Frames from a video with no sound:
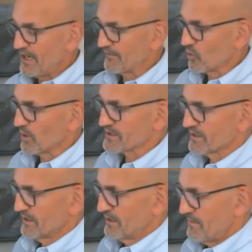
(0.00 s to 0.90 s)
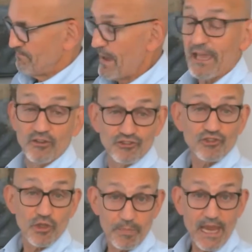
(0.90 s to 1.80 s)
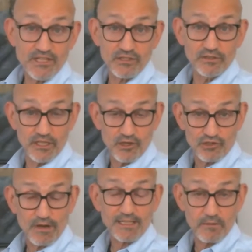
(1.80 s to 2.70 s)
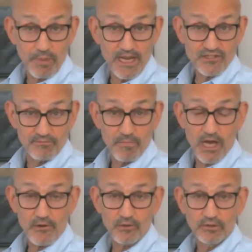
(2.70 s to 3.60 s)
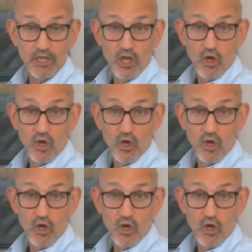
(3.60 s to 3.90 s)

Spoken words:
And of course, mails to the patient in our direct-to-patient model,